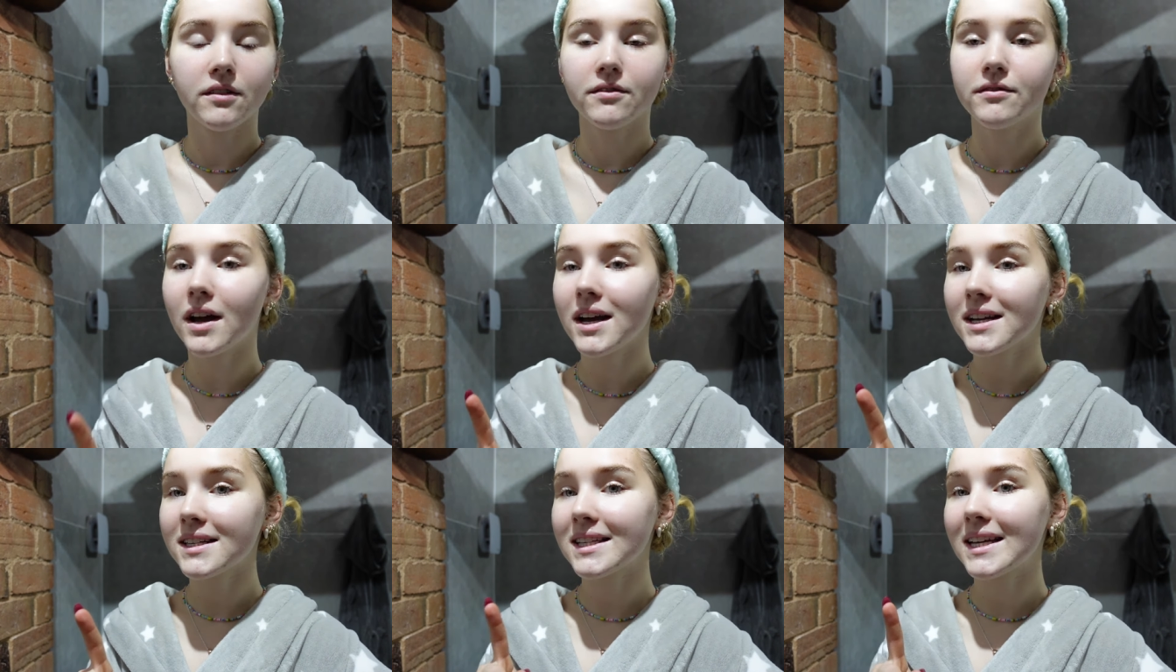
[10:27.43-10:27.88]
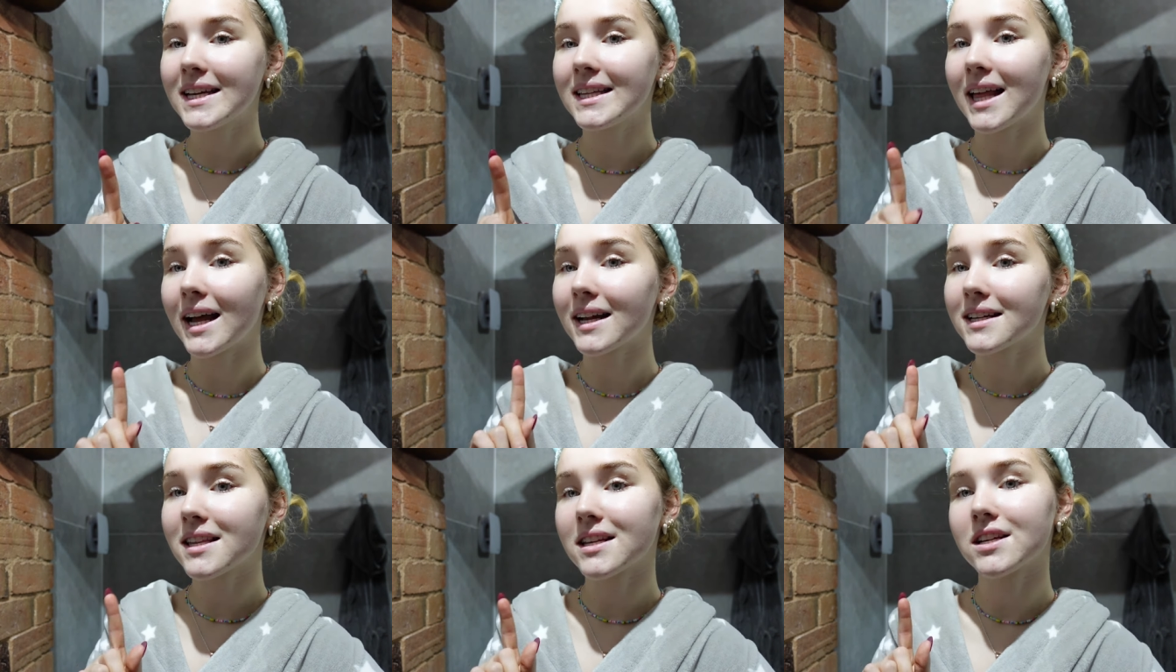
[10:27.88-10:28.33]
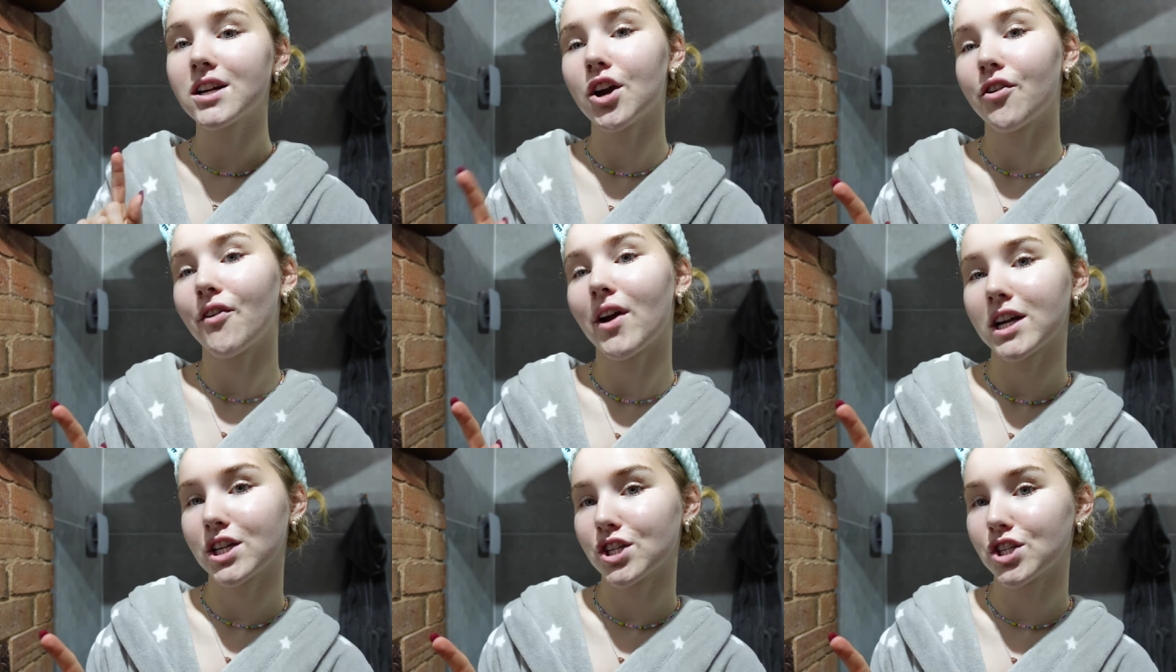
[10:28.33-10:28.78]
Firstly, that's the
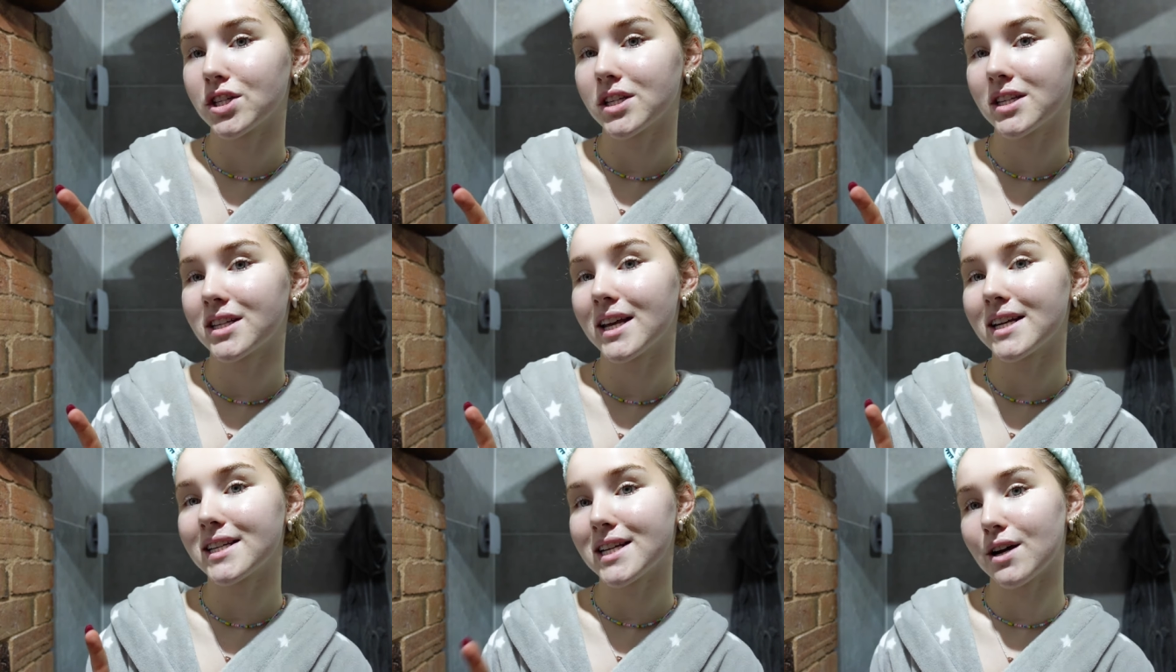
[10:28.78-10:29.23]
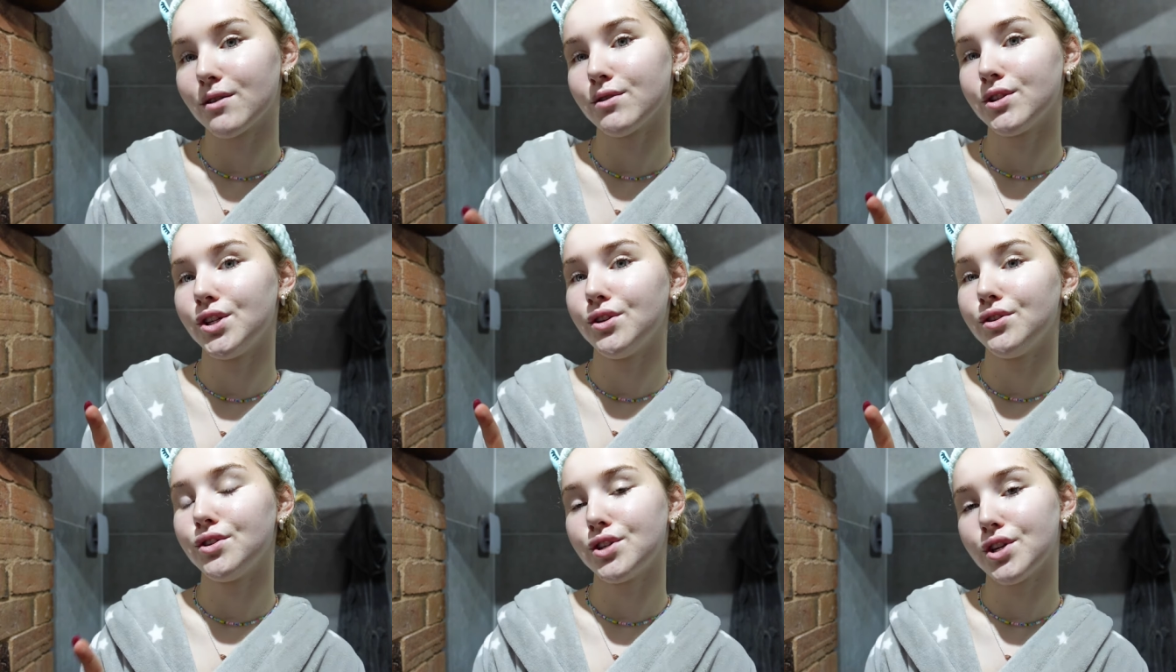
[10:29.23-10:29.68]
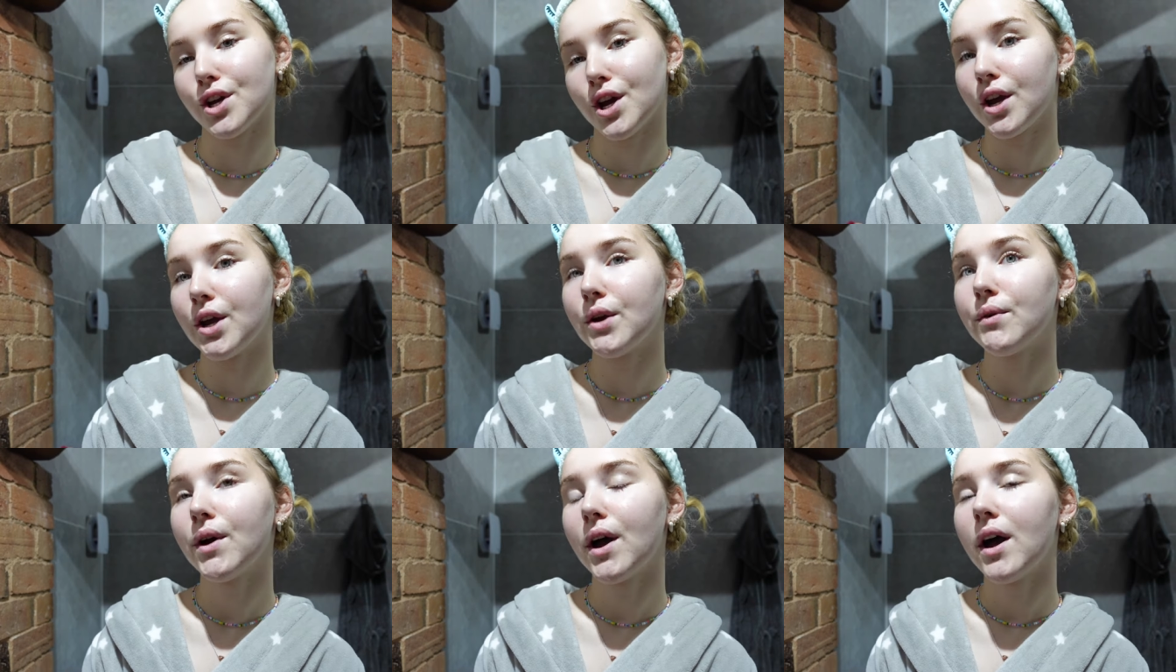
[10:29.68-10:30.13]
directions that it tells you to
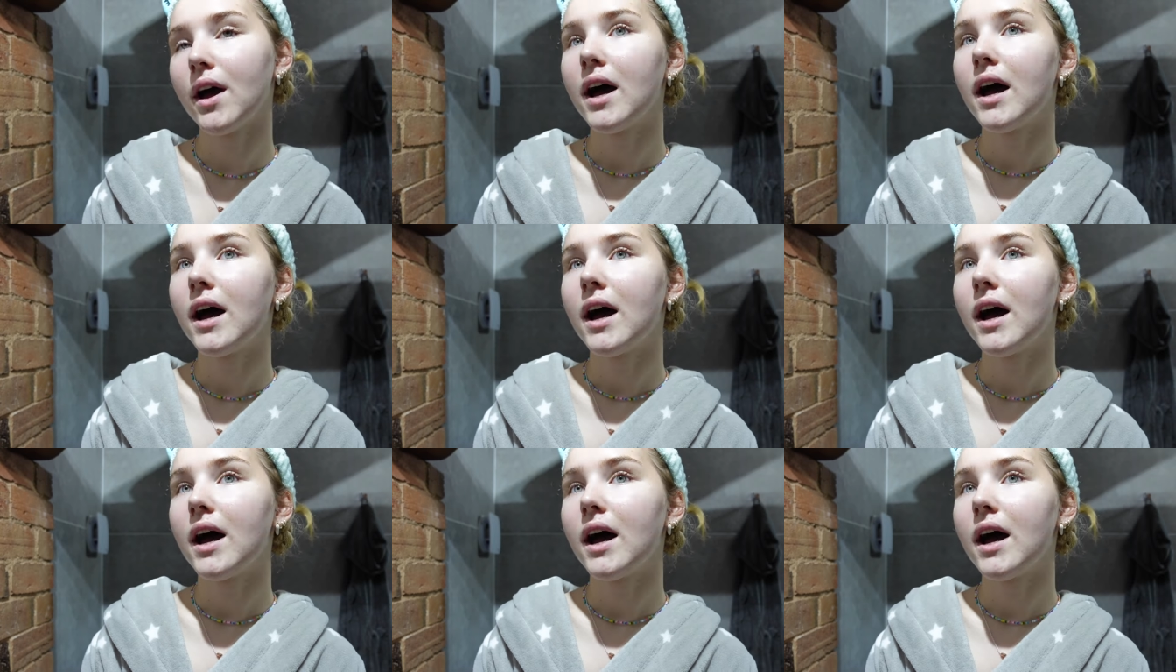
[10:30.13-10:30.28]
do.